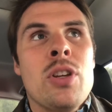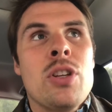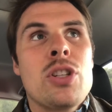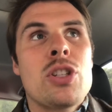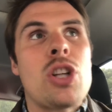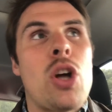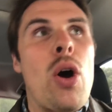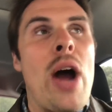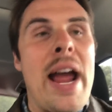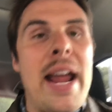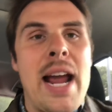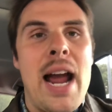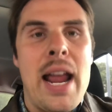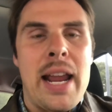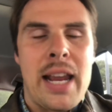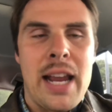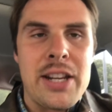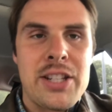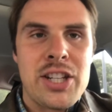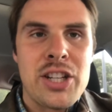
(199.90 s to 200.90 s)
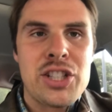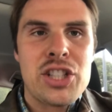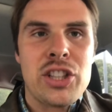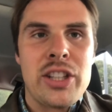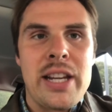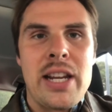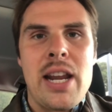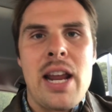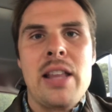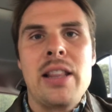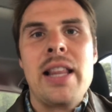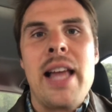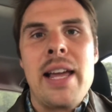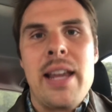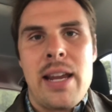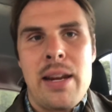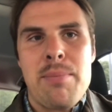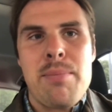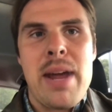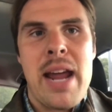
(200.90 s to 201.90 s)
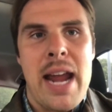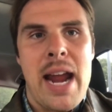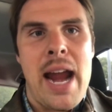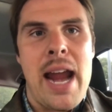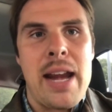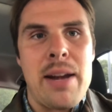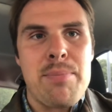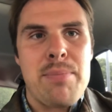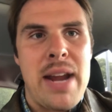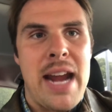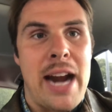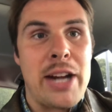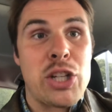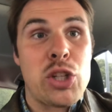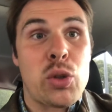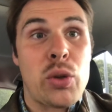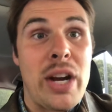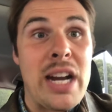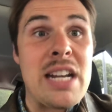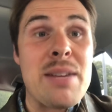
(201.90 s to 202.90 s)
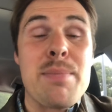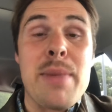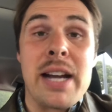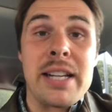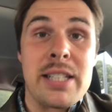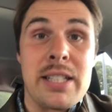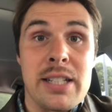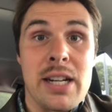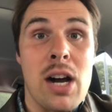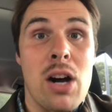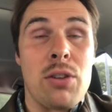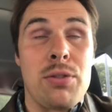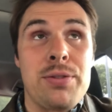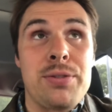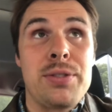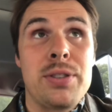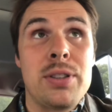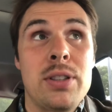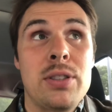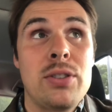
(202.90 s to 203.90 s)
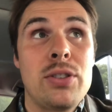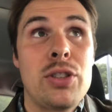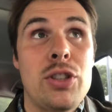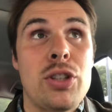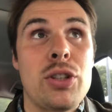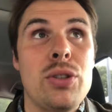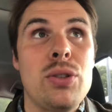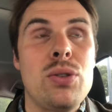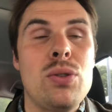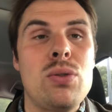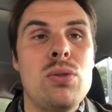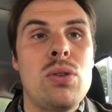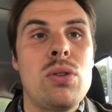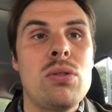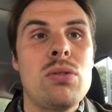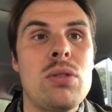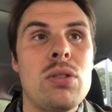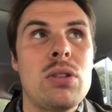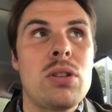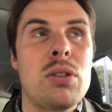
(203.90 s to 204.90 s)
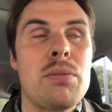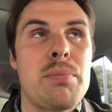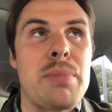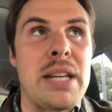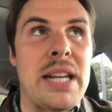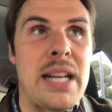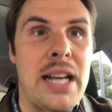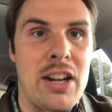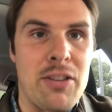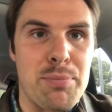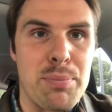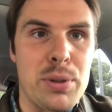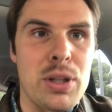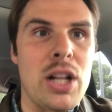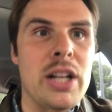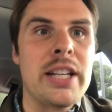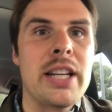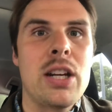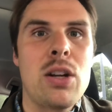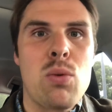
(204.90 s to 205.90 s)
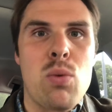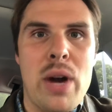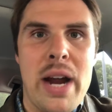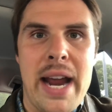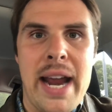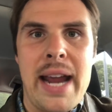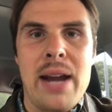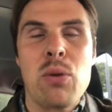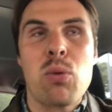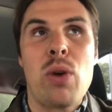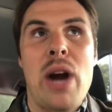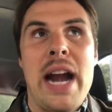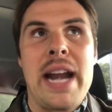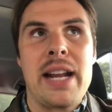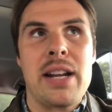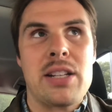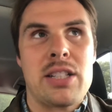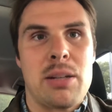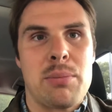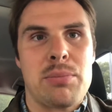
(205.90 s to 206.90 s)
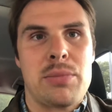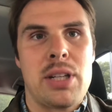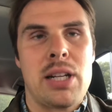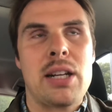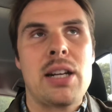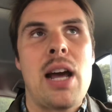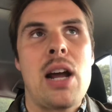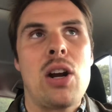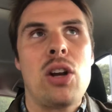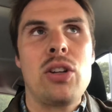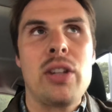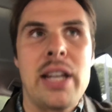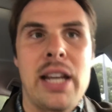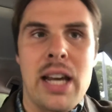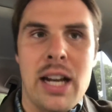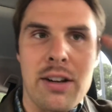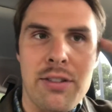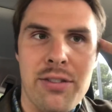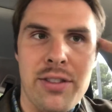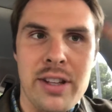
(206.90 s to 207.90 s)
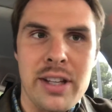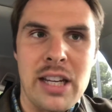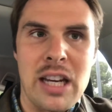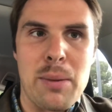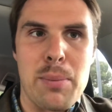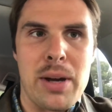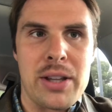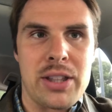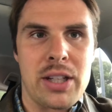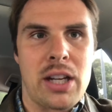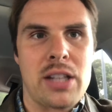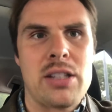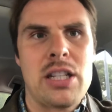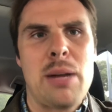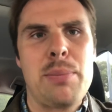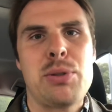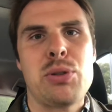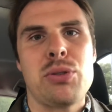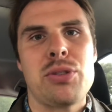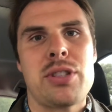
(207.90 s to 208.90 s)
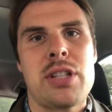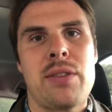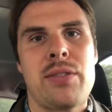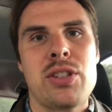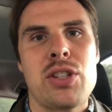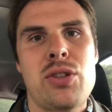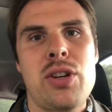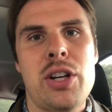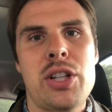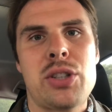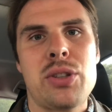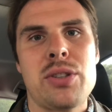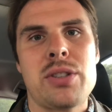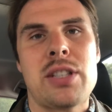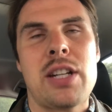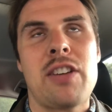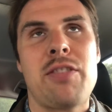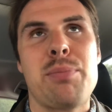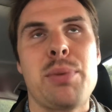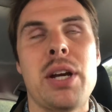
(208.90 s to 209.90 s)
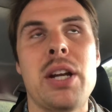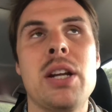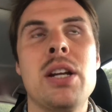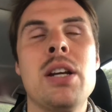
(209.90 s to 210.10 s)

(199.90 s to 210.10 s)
So I essentially, in May, I trained myself to be kind of plugging away, writing something, not only kind of thinking about the conceptual stuff and structural stuff,